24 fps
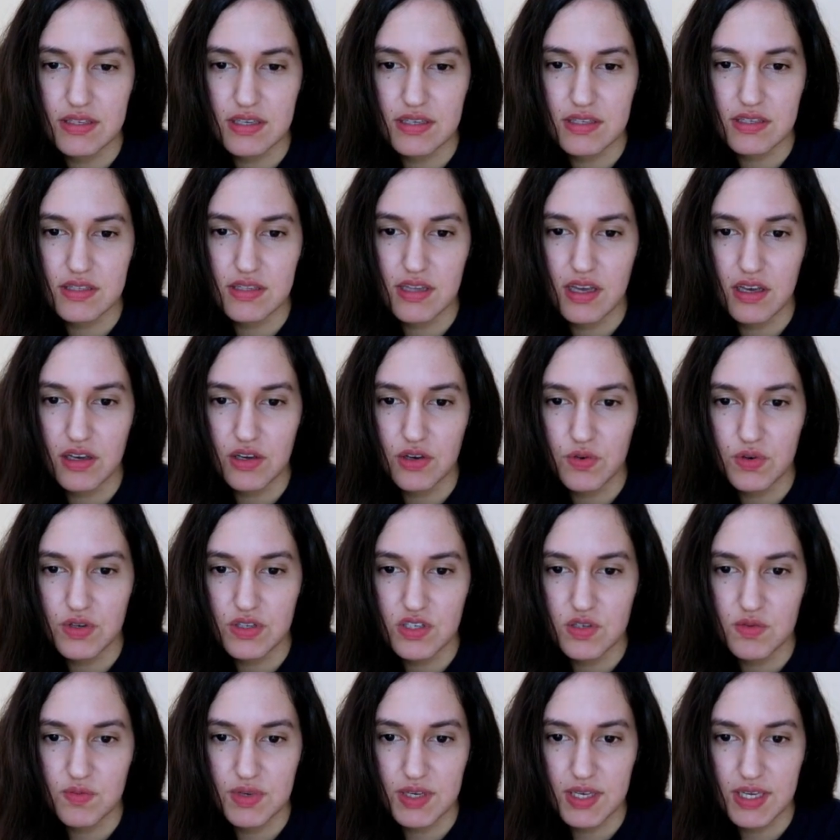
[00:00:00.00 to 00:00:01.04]
it's not going
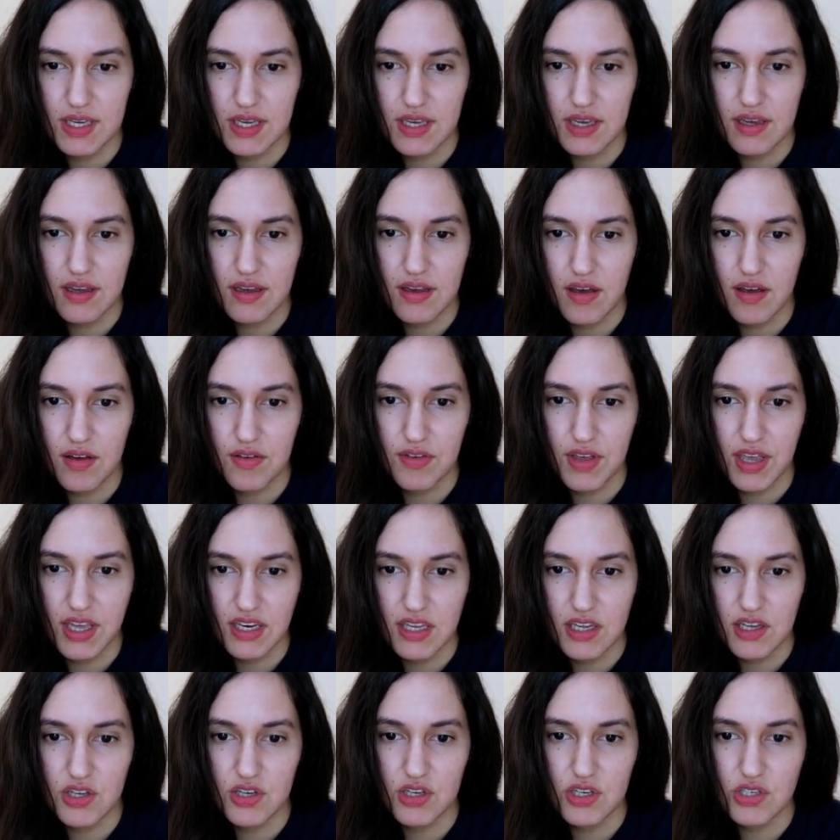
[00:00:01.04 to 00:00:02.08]
to be of
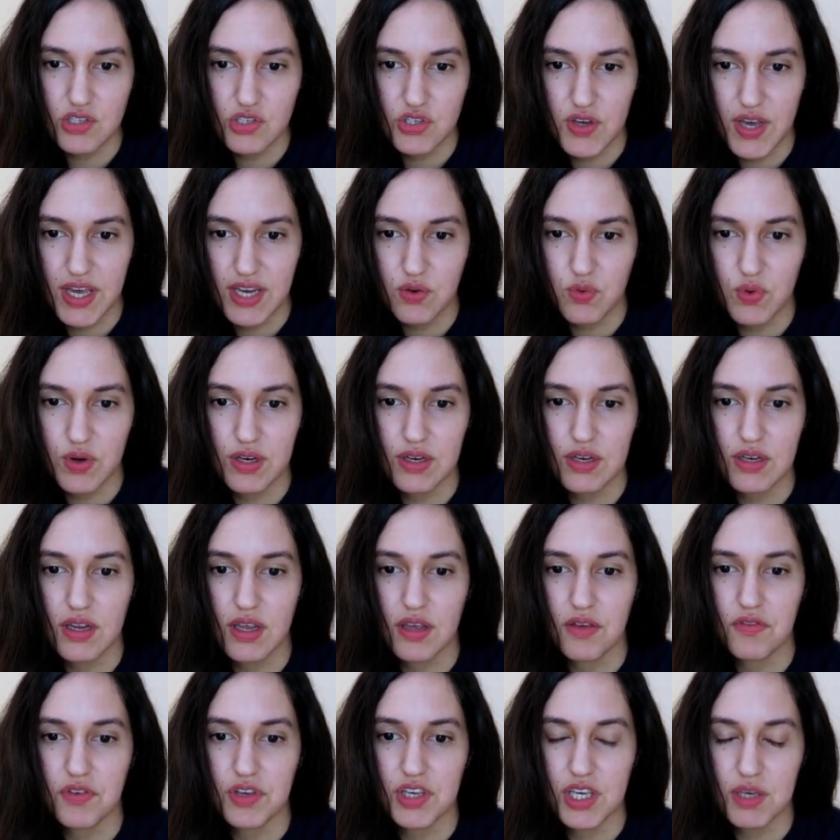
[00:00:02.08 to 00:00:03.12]
any good to anyone
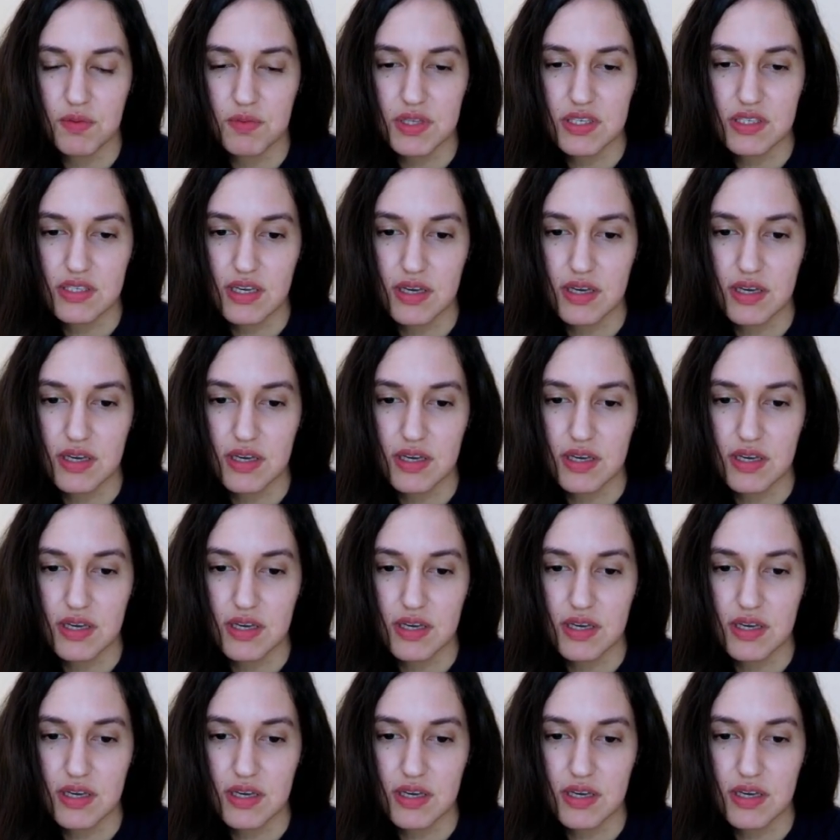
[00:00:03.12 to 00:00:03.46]
if you keep this